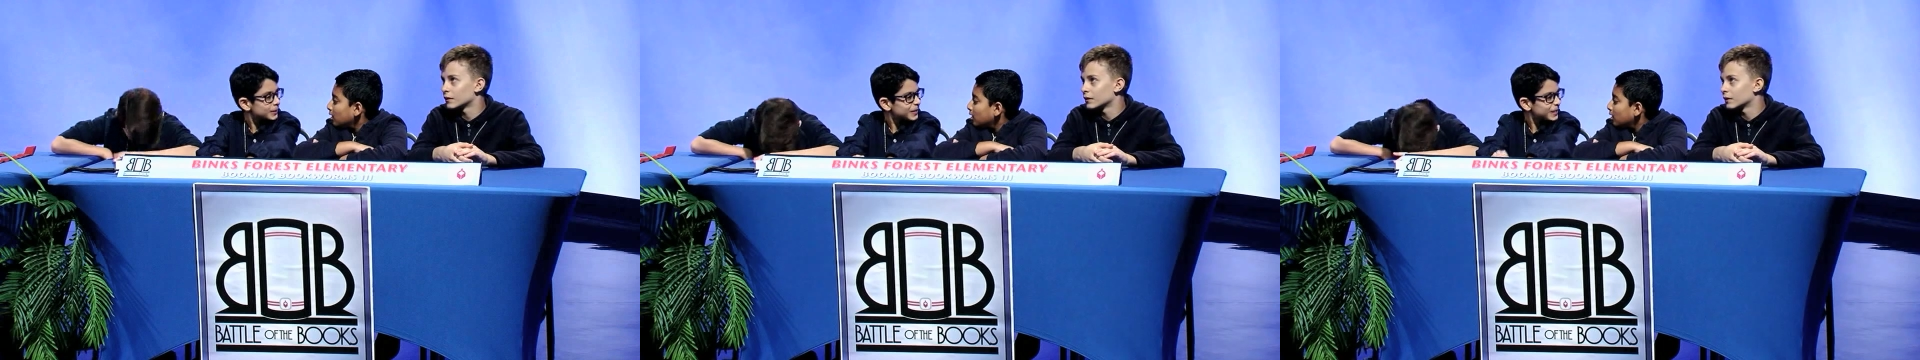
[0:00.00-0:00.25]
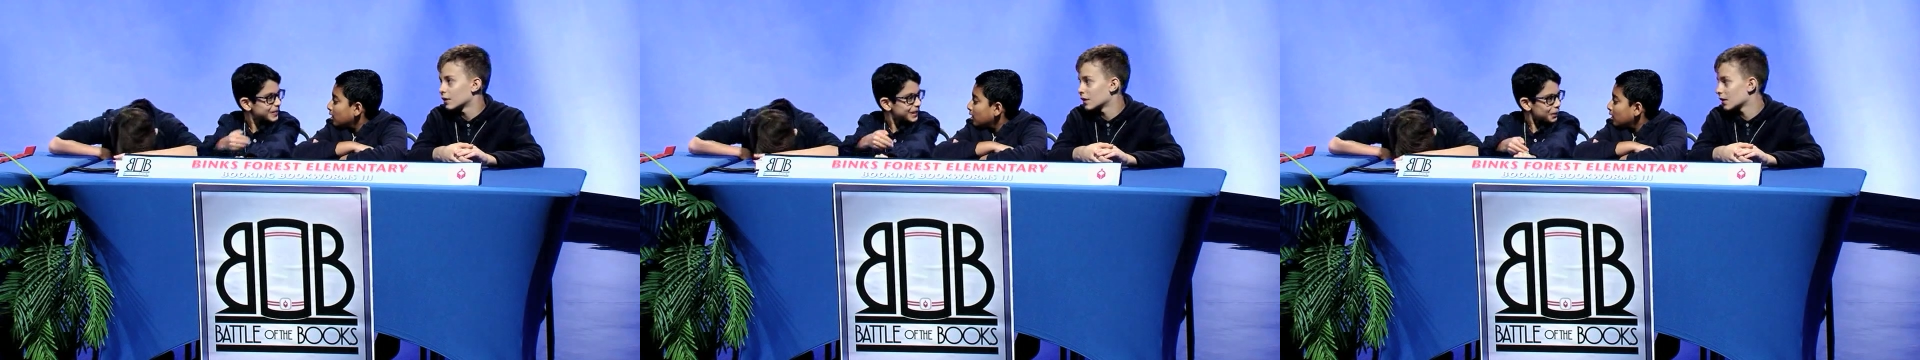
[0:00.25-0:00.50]

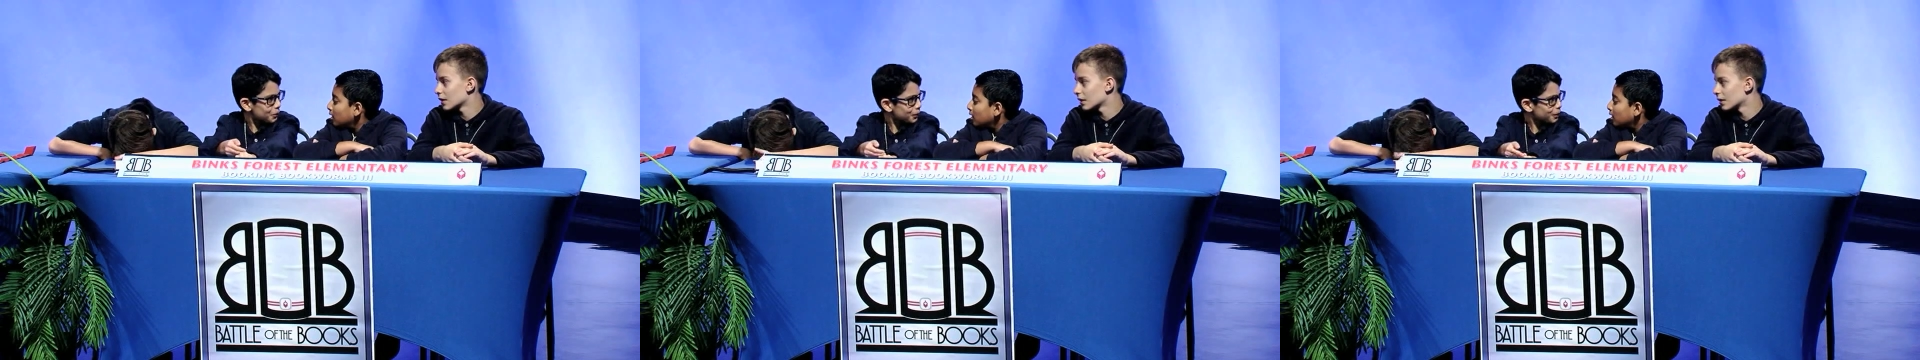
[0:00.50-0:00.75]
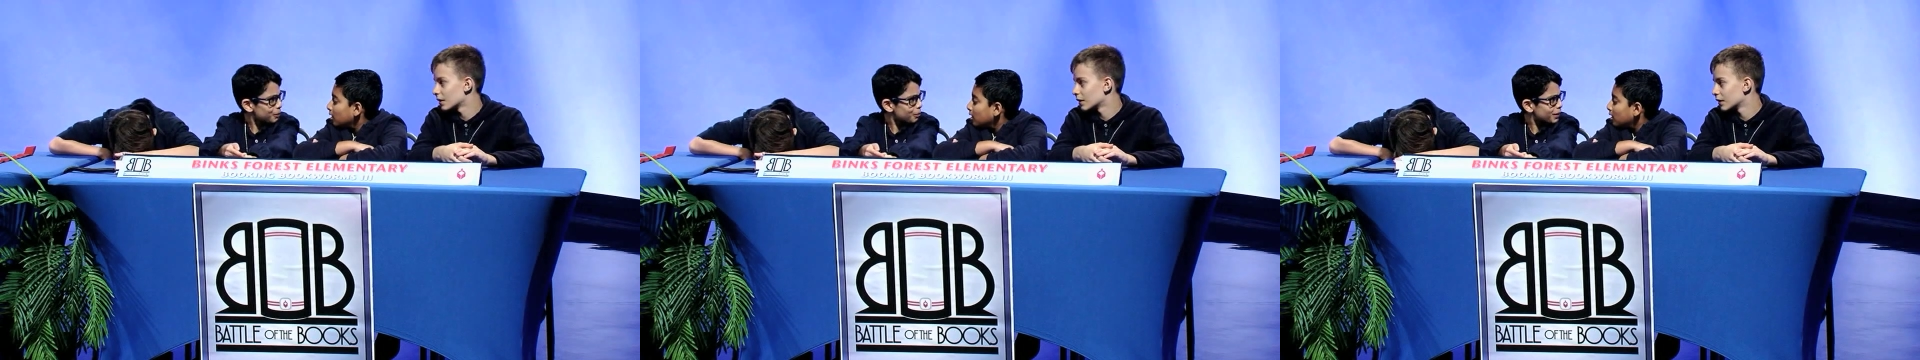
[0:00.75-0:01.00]

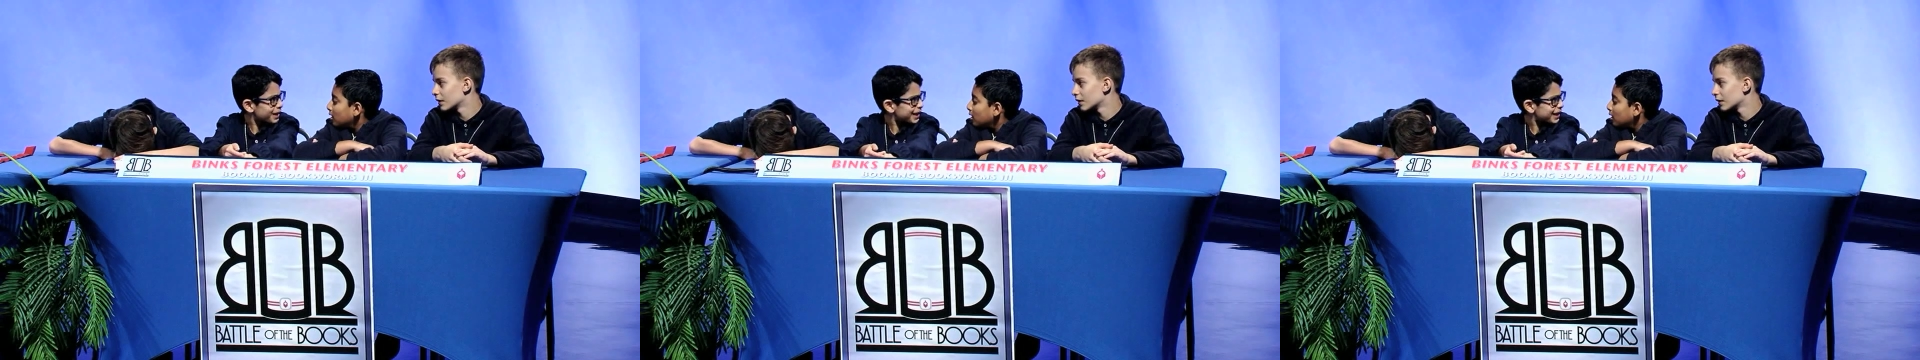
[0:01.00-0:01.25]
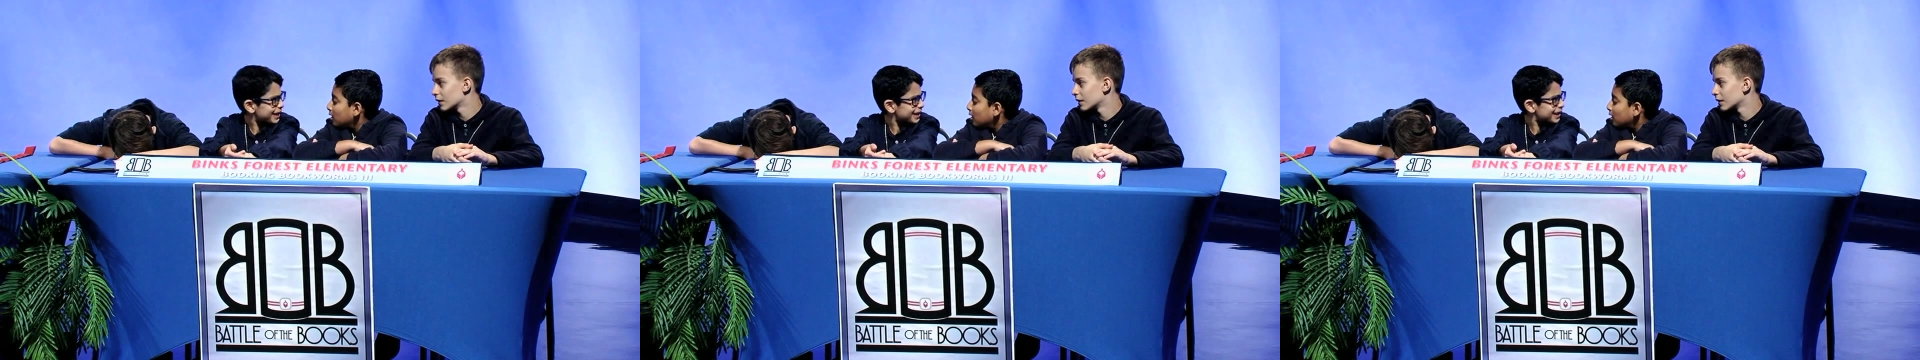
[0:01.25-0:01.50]

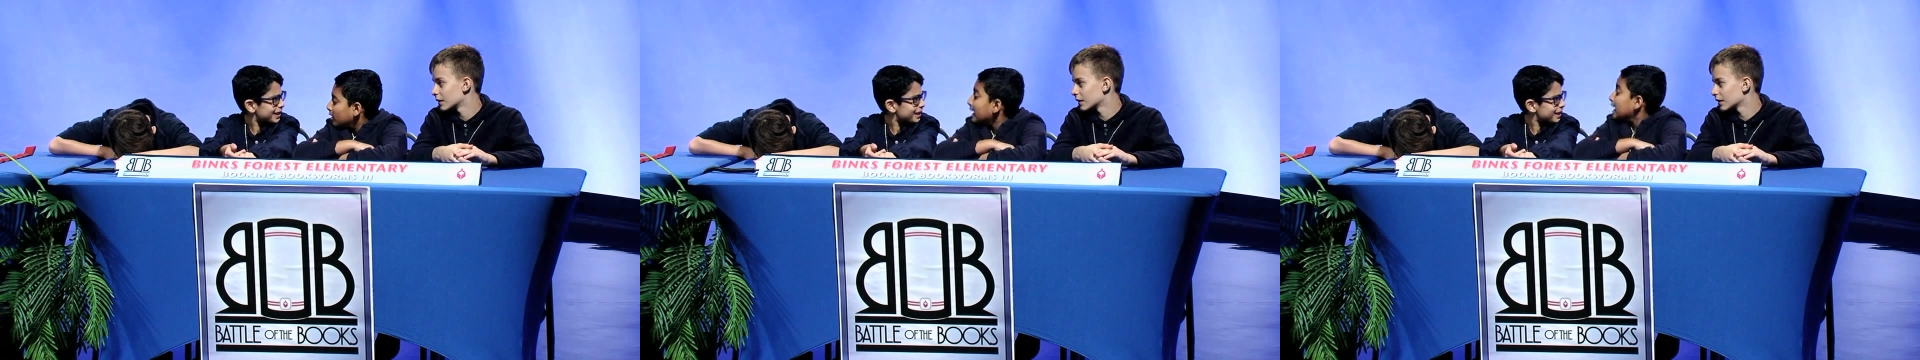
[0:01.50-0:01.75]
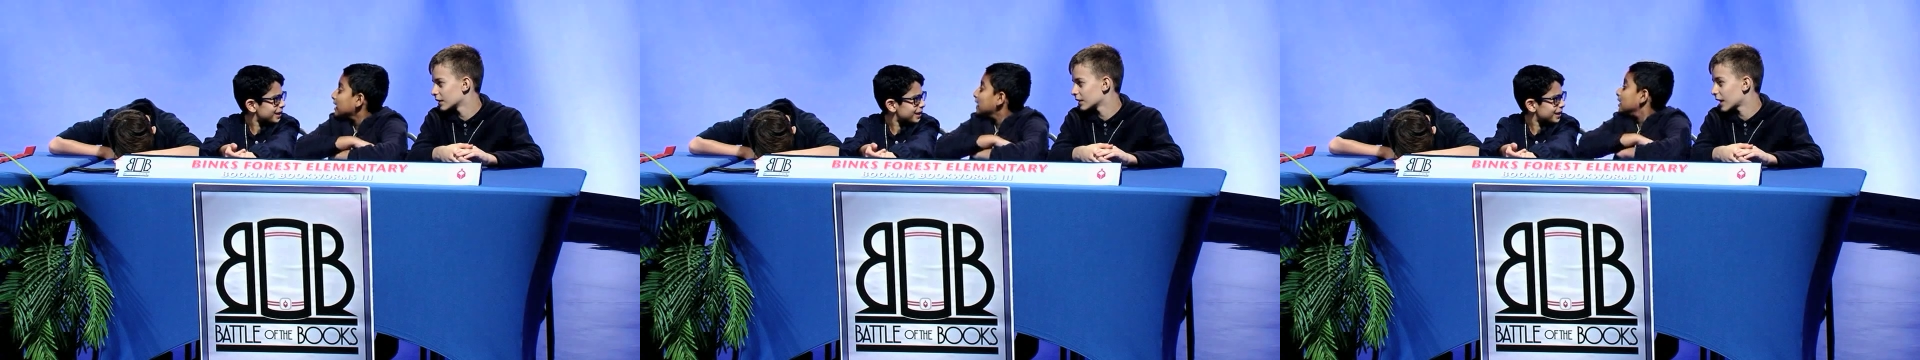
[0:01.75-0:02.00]

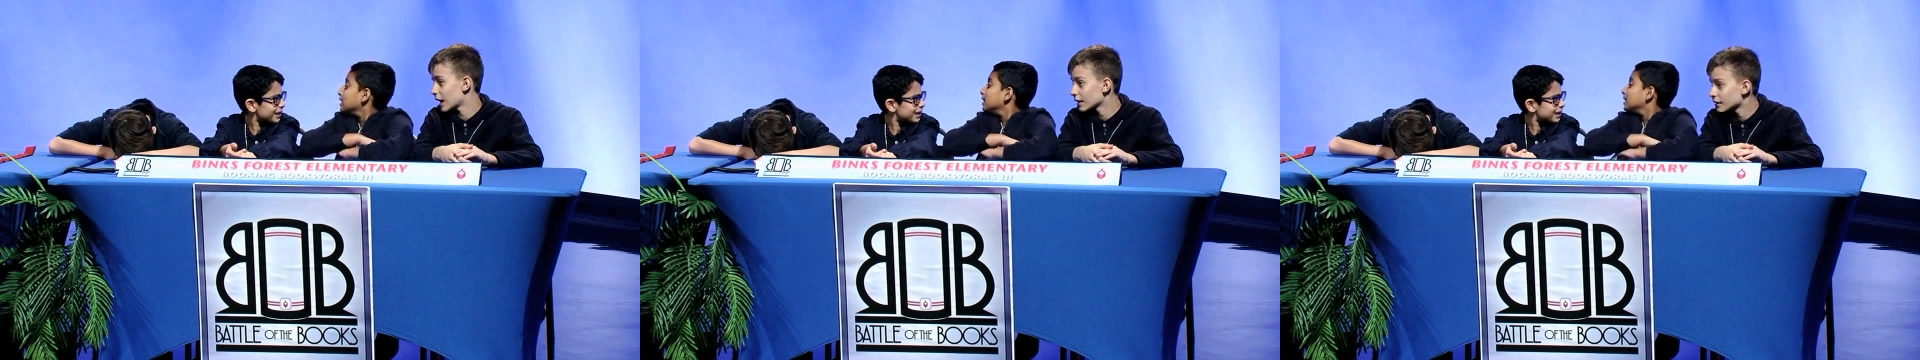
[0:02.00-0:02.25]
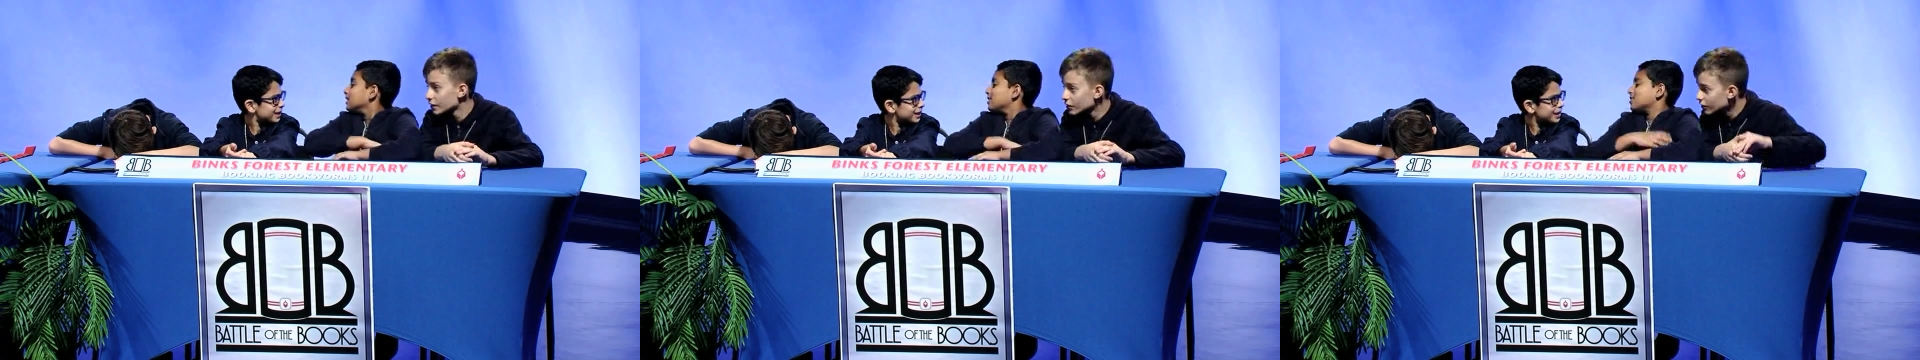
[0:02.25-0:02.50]

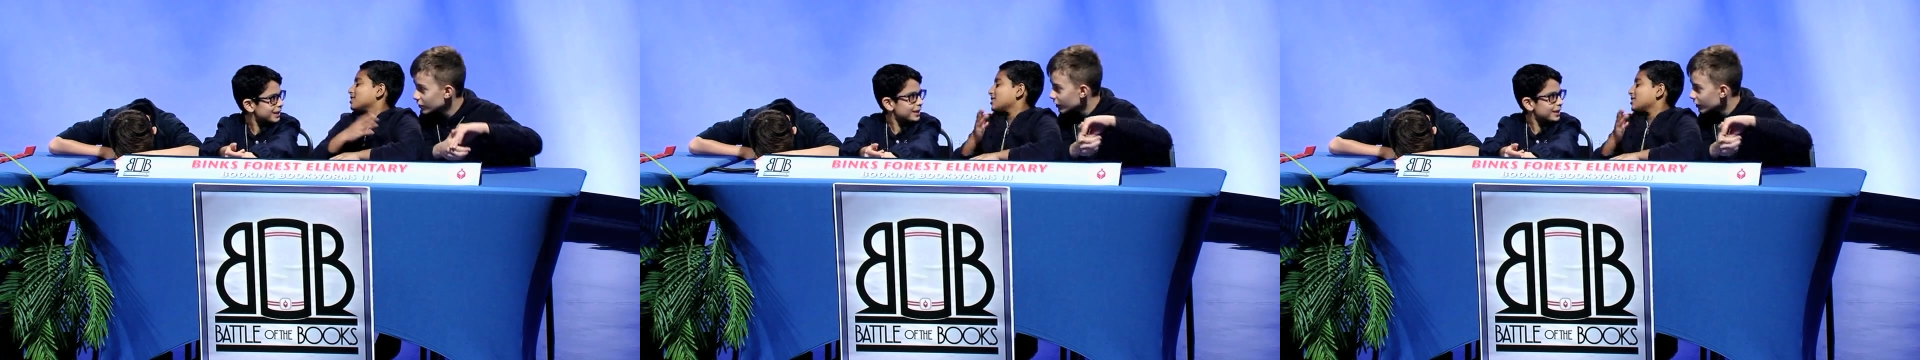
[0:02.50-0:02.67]
[no speech]